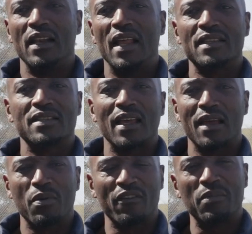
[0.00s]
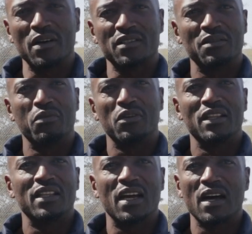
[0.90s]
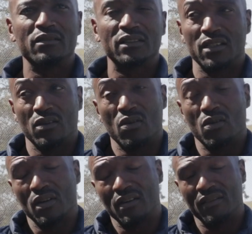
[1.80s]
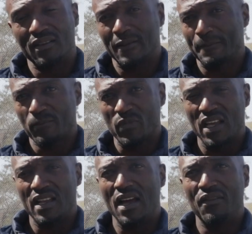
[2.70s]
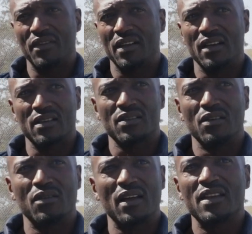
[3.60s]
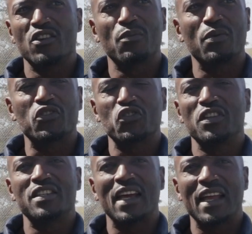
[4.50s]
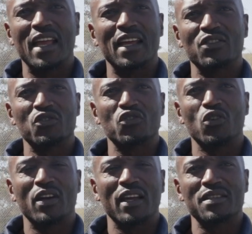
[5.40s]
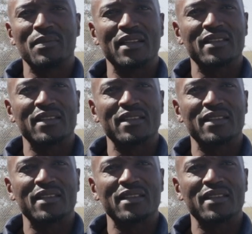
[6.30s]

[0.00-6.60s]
landscape of basketball in the country or even in Africa. So any opportunity I get to showcase my